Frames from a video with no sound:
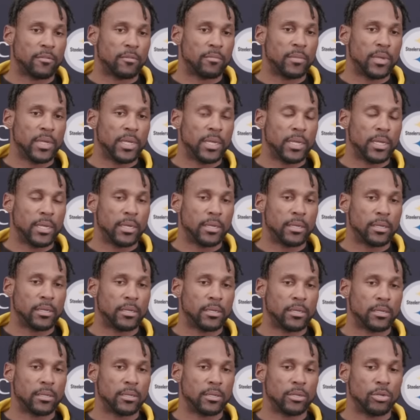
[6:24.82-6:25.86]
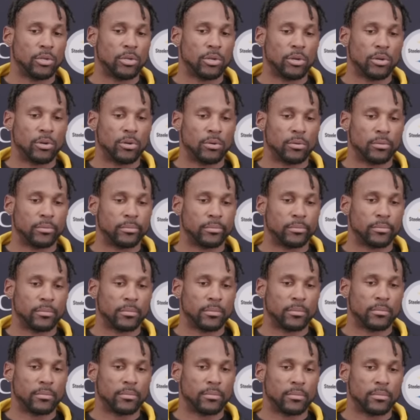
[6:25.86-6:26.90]
For me, you know,
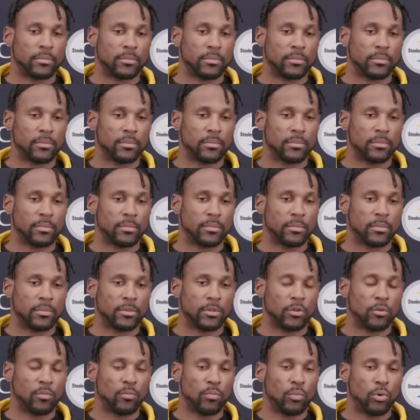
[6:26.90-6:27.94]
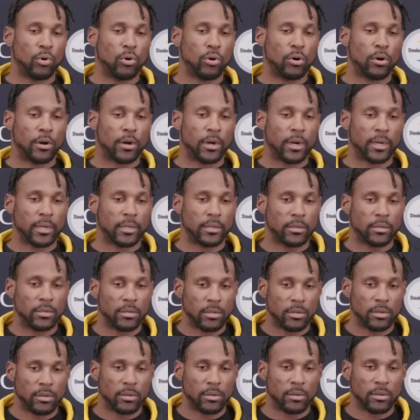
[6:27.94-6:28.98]
the more, you
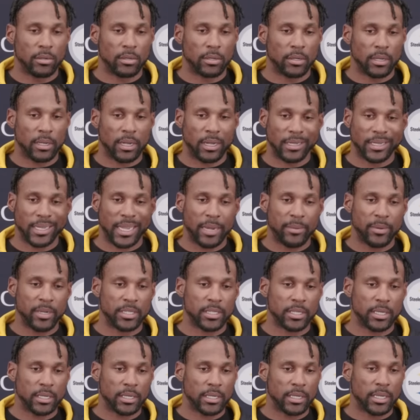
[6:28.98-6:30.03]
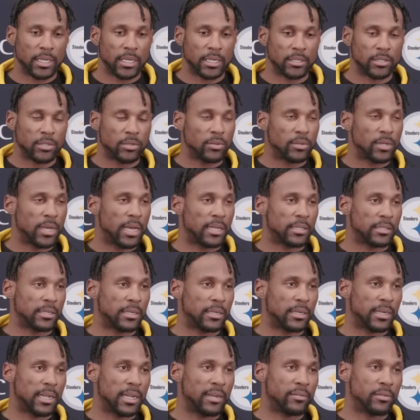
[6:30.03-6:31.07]
know, I came into the league in two
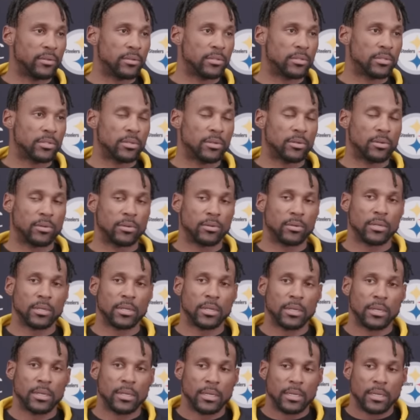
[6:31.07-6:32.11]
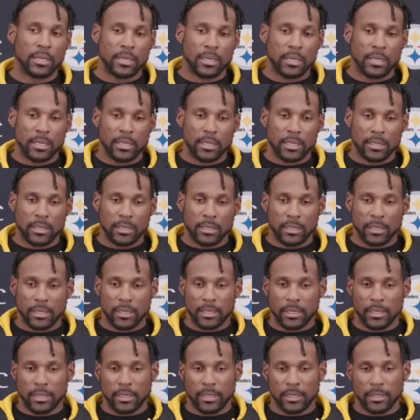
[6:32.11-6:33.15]
thousand eleven, so
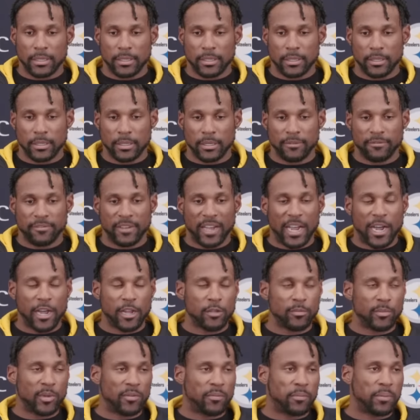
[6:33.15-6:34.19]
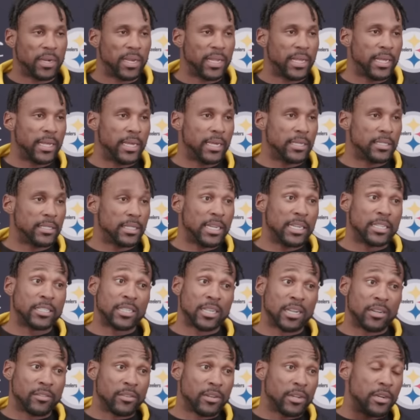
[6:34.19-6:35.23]
the the volume of plays
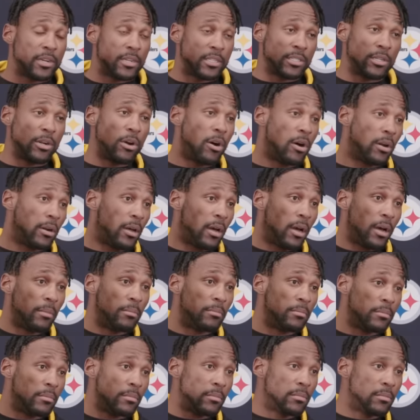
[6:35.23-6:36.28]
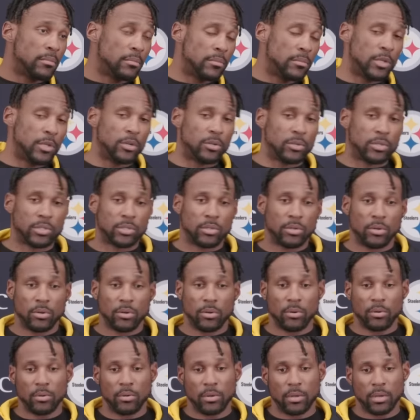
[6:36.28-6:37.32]
each and every year has gone up. You know,
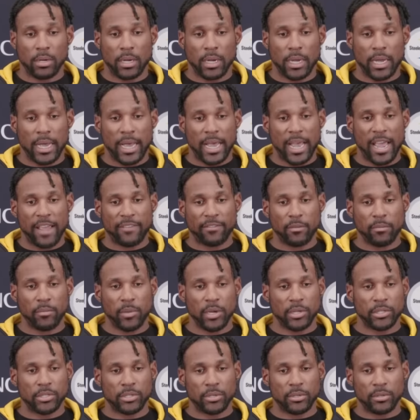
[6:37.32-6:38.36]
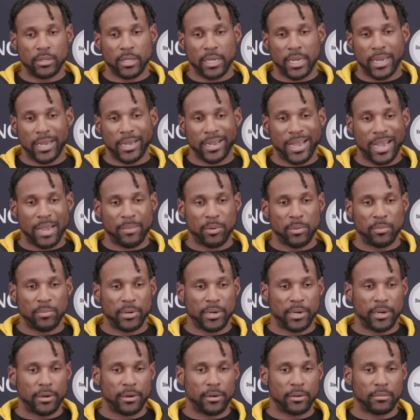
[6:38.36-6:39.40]
so I have to make sure that I
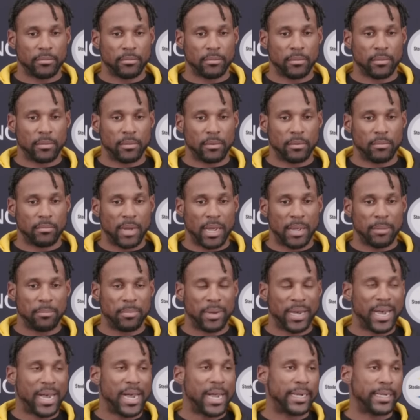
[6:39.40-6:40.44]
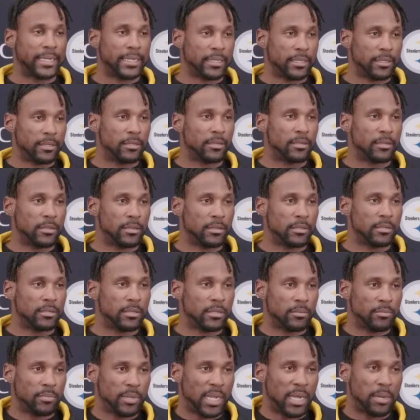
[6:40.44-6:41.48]
prepare my body
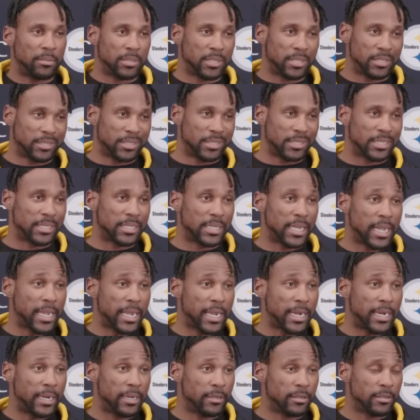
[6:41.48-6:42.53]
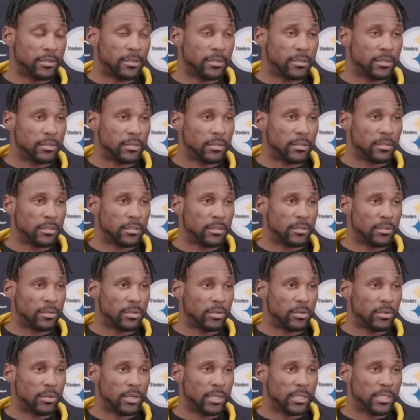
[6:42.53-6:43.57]
to be able to sustain, you
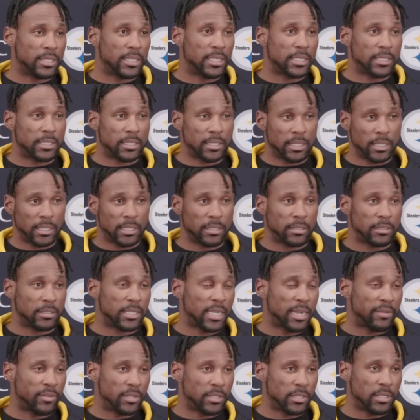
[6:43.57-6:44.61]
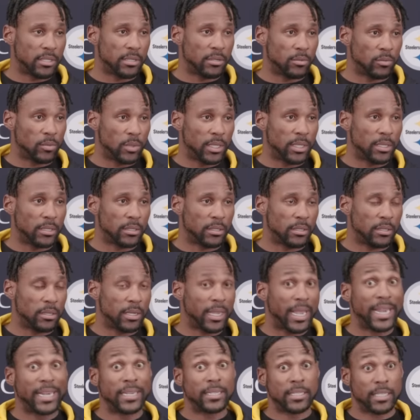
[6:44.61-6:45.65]
know, a sixteen, seventeen week,
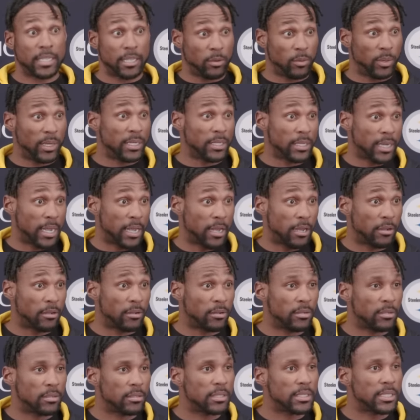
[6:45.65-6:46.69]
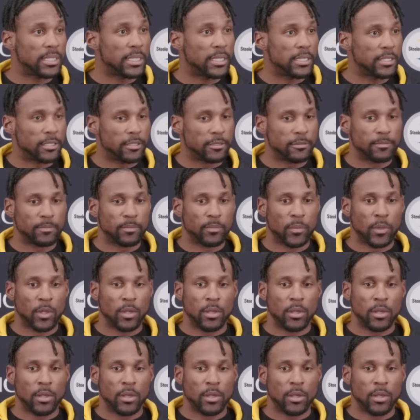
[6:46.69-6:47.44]
eighteen week now season.